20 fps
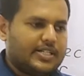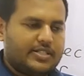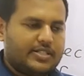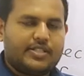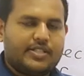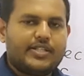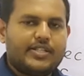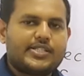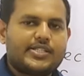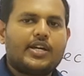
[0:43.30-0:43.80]

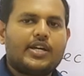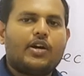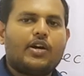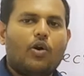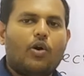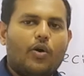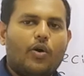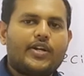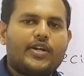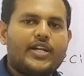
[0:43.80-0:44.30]
this
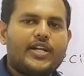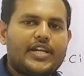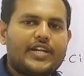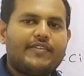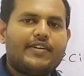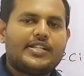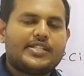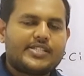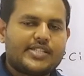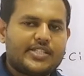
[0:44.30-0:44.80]
ordinary
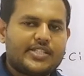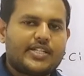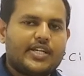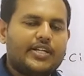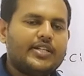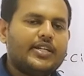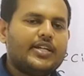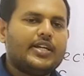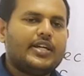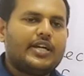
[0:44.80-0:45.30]
level
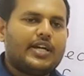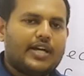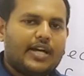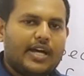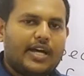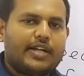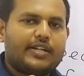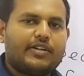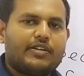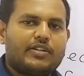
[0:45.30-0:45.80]
session
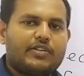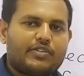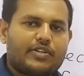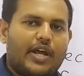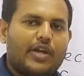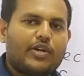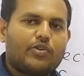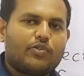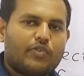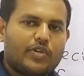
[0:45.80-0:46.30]
and try
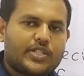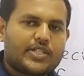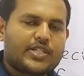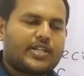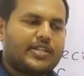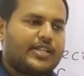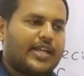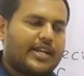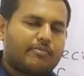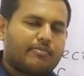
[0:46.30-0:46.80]
to watch
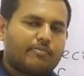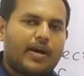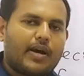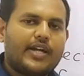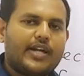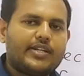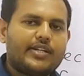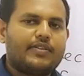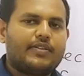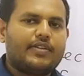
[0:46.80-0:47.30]
that
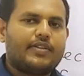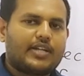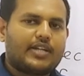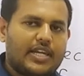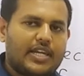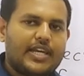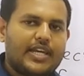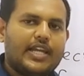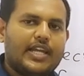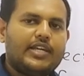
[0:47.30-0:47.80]
part
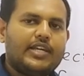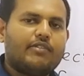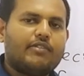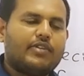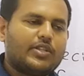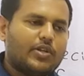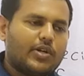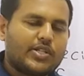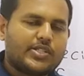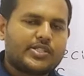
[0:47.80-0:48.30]
clearly
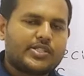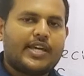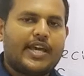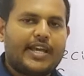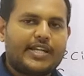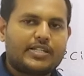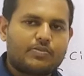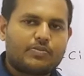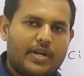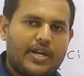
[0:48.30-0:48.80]
with those
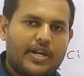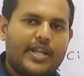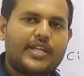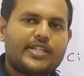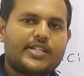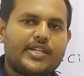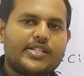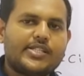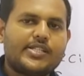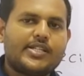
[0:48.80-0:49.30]

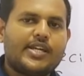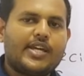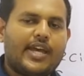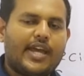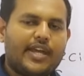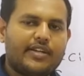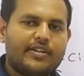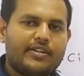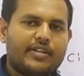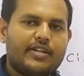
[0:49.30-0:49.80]
explanations
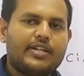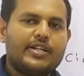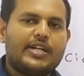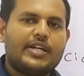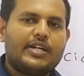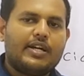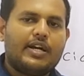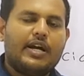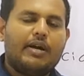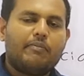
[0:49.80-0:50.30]
and
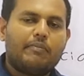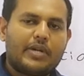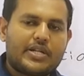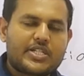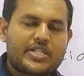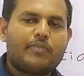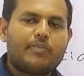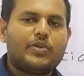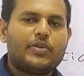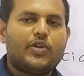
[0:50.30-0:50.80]
brush
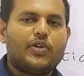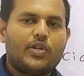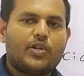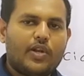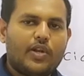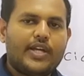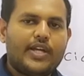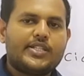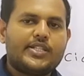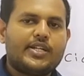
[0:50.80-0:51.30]
up your
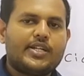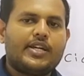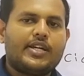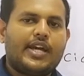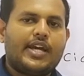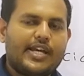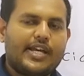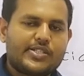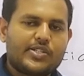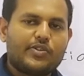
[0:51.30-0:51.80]
knowledge
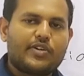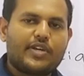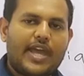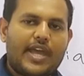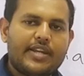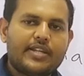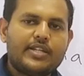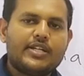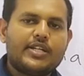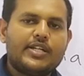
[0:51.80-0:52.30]
as you
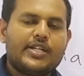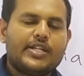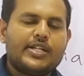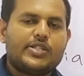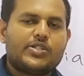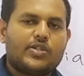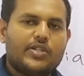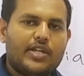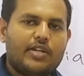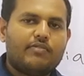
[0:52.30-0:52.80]
can.
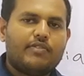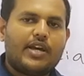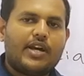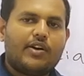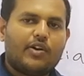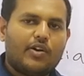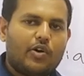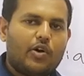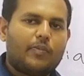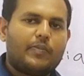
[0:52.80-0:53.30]
So then we are
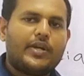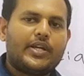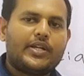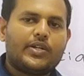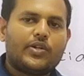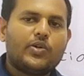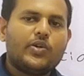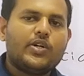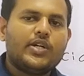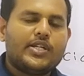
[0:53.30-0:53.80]
hoping
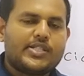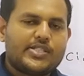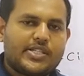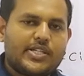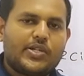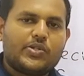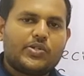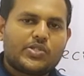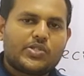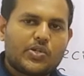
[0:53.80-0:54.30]
to see
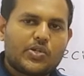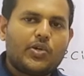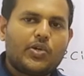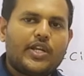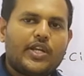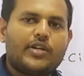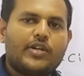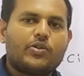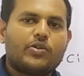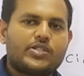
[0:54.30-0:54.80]
you soon
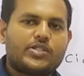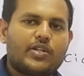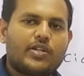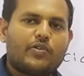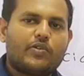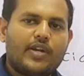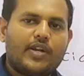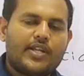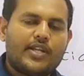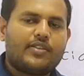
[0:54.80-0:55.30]
in
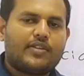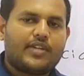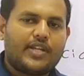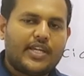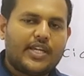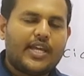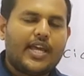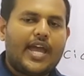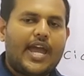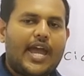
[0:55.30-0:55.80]

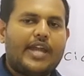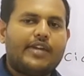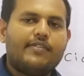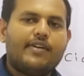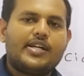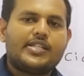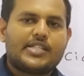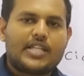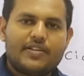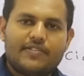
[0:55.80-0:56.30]
2023
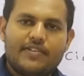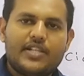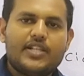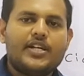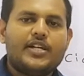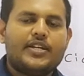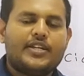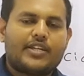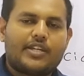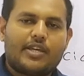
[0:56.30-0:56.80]
advanced level
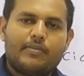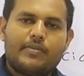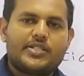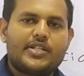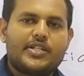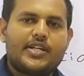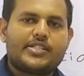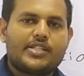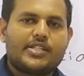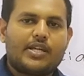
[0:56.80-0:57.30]

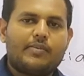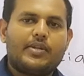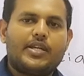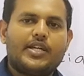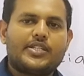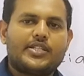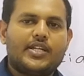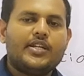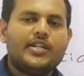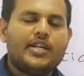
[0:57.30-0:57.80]
chemistry
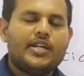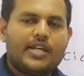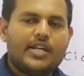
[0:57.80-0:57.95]
examination